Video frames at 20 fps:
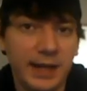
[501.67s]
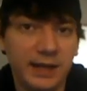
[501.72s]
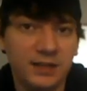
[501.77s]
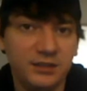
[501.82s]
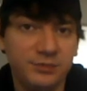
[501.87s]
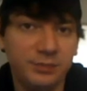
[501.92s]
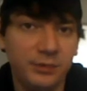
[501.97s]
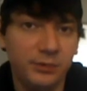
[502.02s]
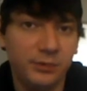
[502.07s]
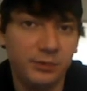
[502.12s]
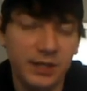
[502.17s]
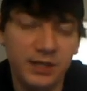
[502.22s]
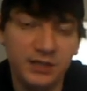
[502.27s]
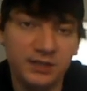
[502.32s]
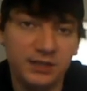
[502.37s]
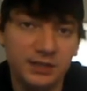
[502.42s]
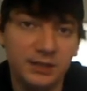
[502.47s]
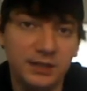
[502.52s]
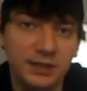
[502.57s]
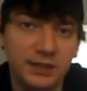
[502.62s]

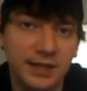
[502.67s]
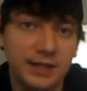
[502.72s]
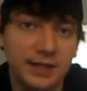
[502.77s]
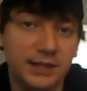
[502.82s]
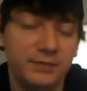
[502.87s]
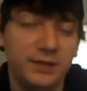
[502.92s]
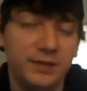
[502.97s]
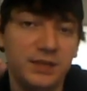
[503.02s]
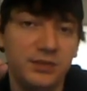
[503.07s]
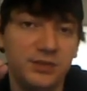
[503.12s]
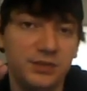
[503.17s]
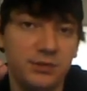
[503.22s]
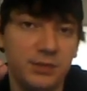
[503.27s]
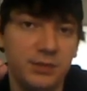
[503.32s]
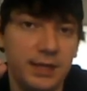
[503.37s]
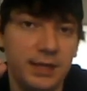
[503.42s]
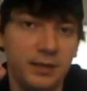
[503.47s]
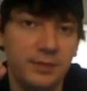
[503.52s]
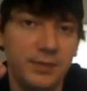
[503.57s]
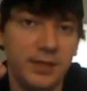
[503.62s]
exploration and
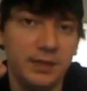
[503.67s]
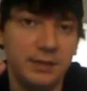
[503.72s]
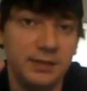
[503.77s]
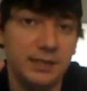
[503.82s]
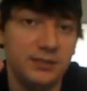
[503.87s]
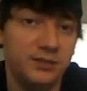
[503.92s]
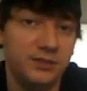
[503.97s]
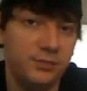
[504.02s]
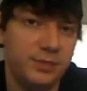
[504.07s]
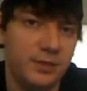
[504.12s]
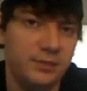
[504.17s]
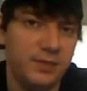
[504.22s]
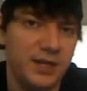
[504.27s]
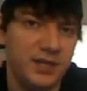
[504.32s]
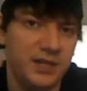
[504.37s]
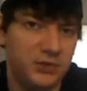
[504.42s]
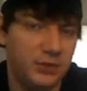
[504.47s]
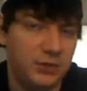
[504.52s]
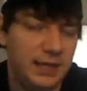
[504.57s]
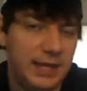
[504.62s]
adventure element that Super
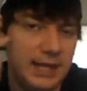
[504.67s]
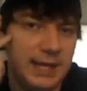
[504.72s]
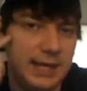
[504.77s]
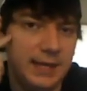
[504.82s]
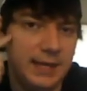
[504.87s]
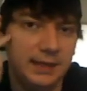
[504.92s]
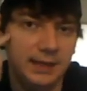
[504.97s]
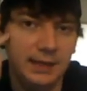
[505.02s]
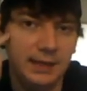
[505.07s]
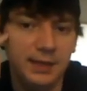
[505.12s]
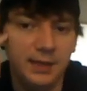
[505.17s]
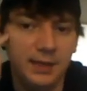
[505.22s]
Metroid had,